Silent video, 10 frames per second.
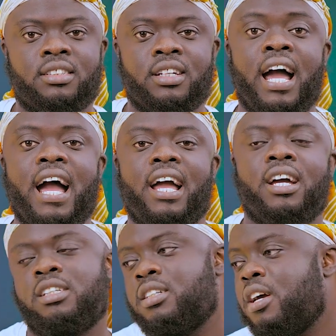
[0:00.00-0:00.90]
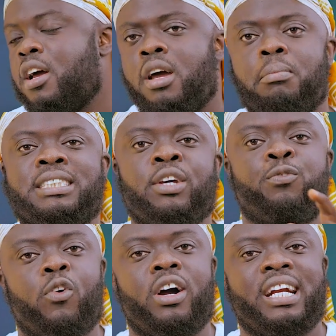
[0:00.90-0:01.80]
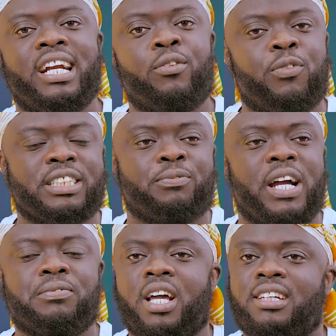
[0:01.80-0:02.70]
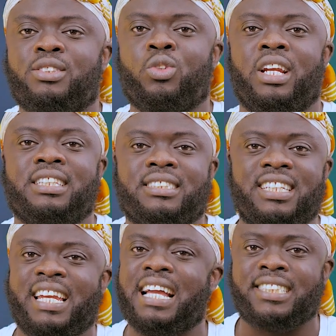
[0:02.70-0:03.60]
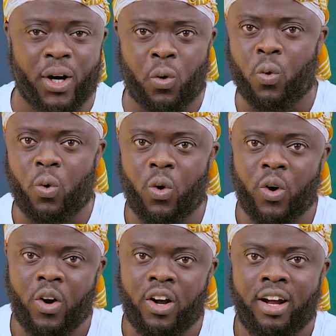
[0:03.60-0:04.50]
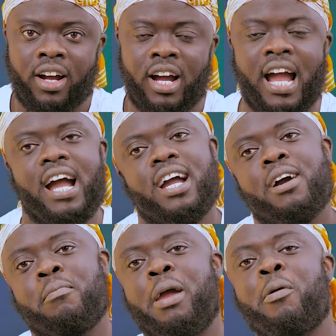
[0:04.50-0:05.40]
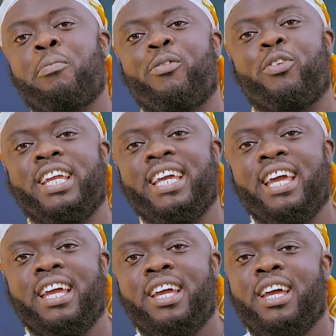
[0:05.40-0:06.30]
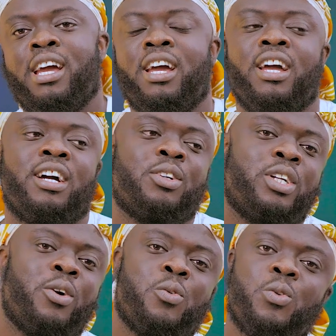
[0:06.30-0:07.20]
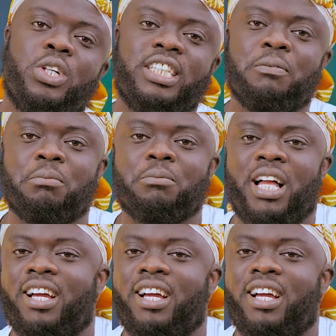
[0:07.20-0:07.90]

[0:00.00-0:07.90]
Aha. Me say $445,000 near the chow. Ah, my people for ye. Oh, that wound him.